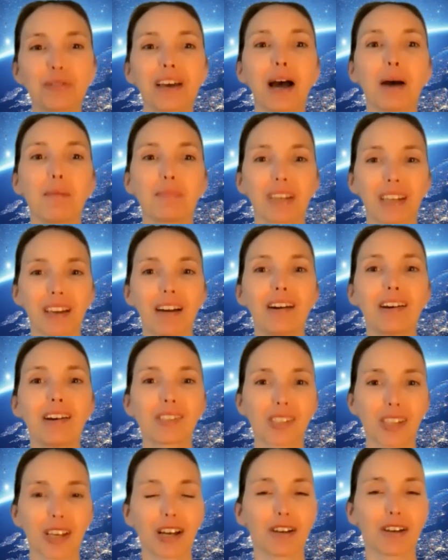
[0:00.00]
that
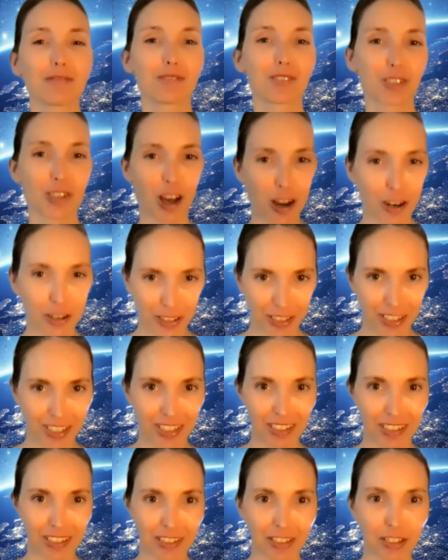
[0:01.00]
because of
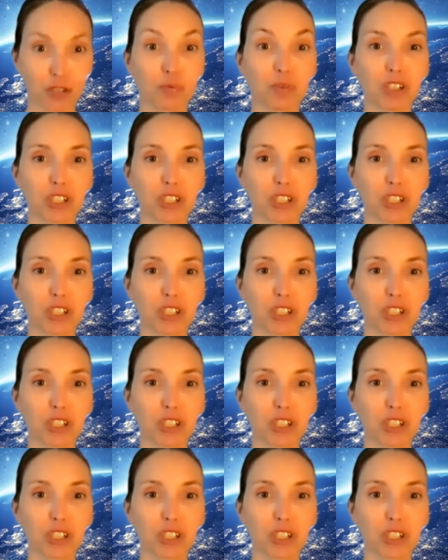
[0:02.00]
Socrates.